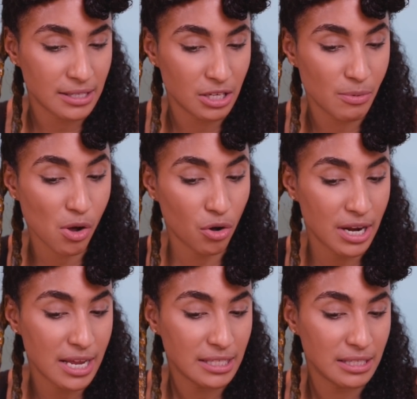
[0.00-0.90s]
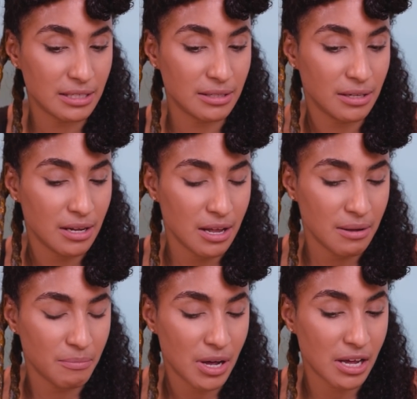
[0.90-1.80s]
To be honest,
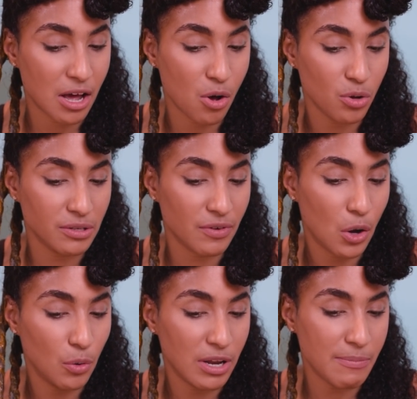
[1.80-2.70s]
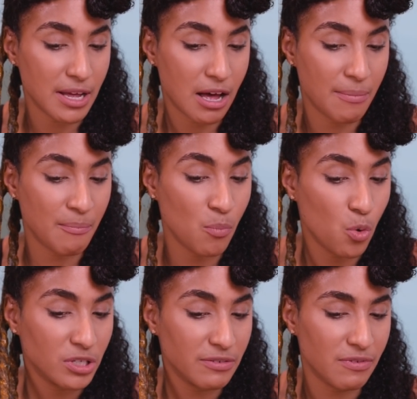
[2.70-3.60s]
my curls have only become
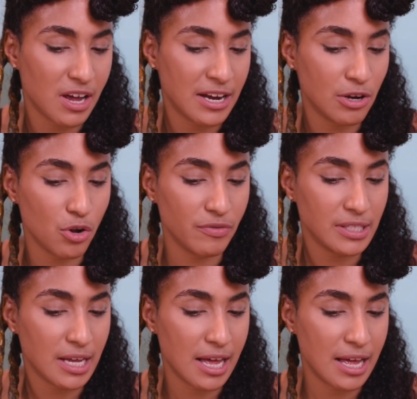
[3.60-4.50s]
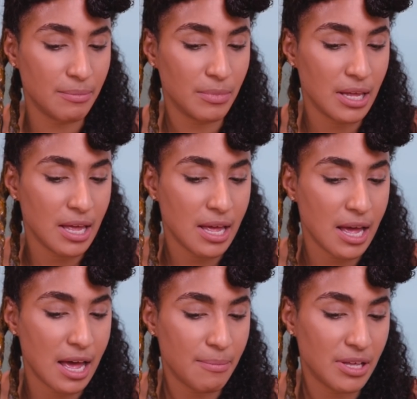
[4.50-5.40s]
more defined over time,
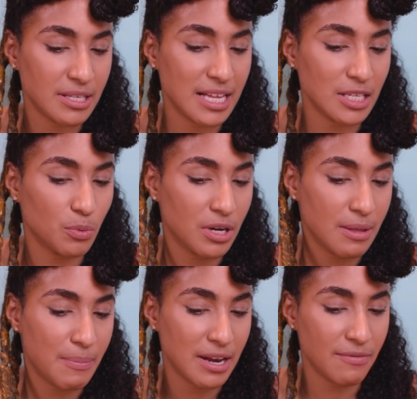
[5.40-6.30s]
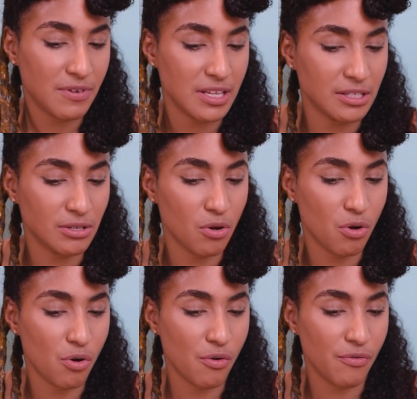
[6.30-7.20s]
because that's one of the benefits
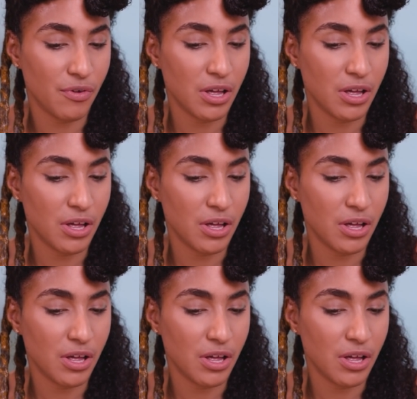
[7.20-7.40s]
of